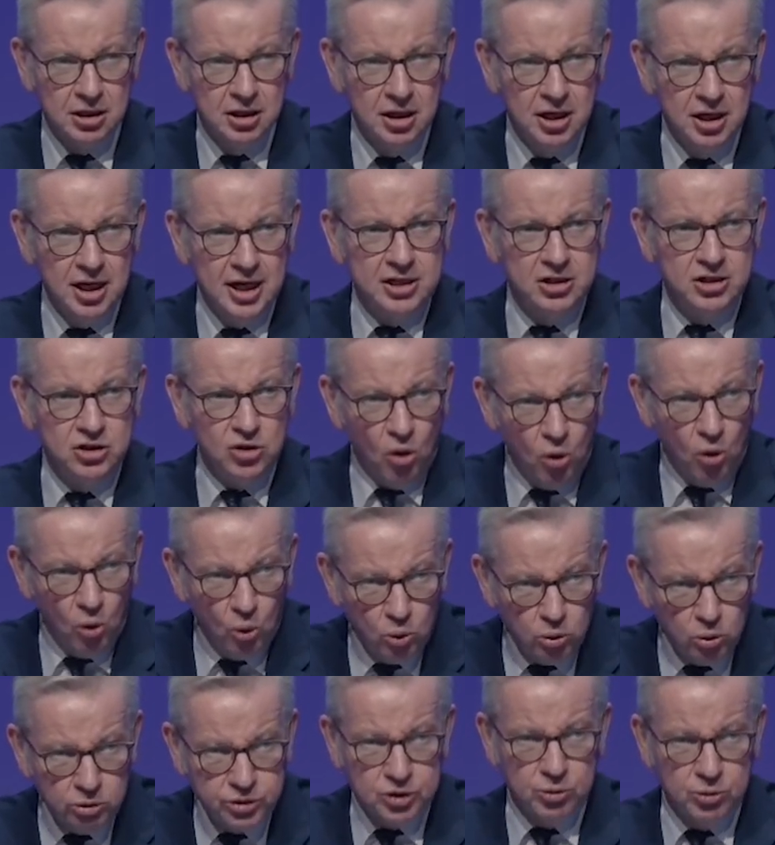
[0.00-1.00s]
It is
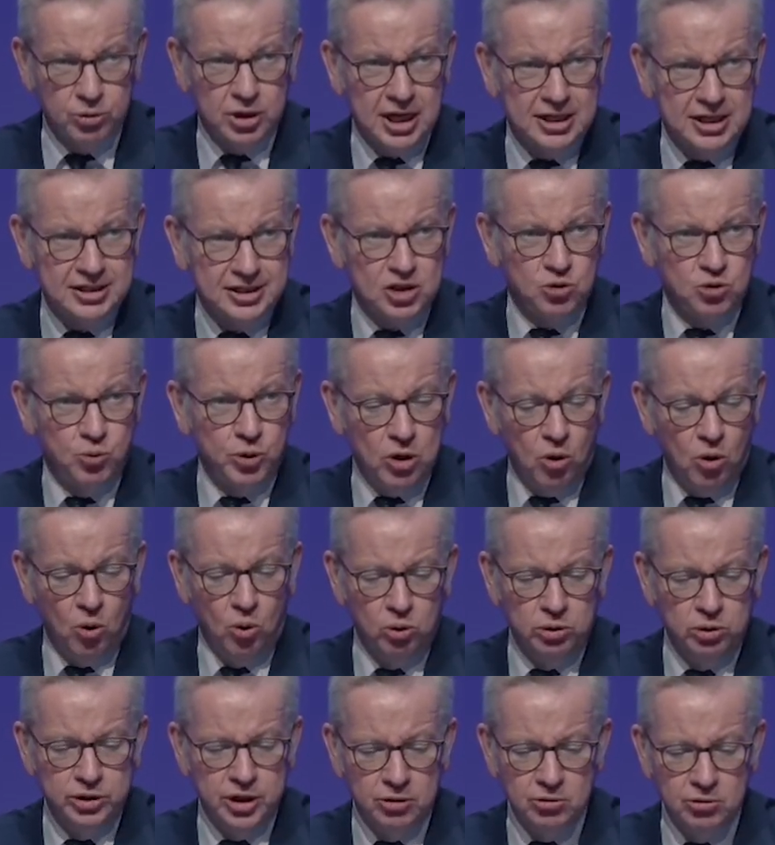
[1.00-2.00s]
also the case, as we all
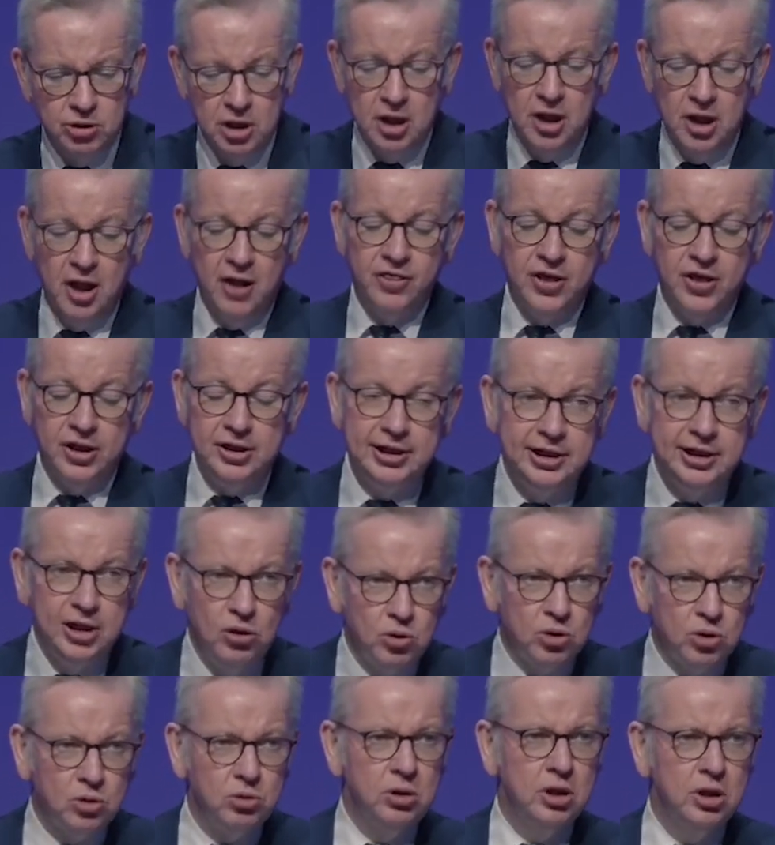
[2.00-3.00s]
know, that
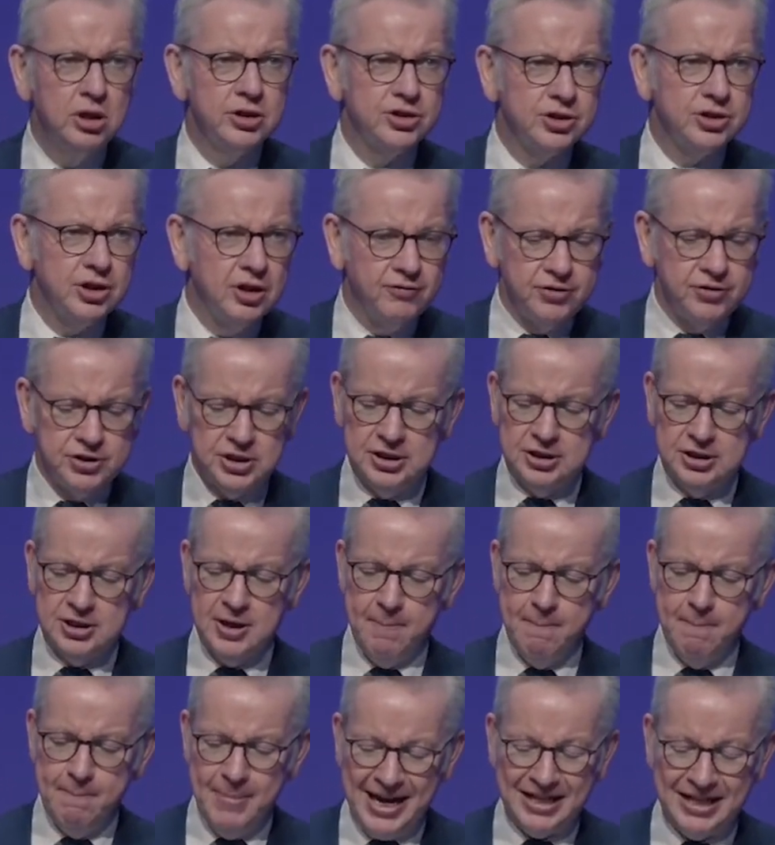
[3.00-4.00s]
local services
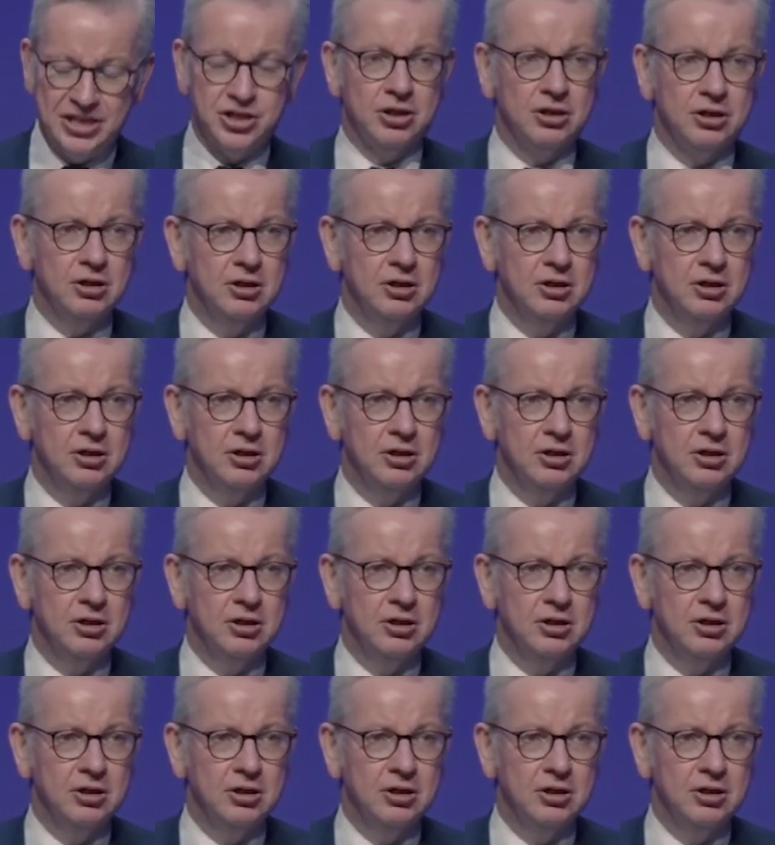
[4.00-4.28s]
matter.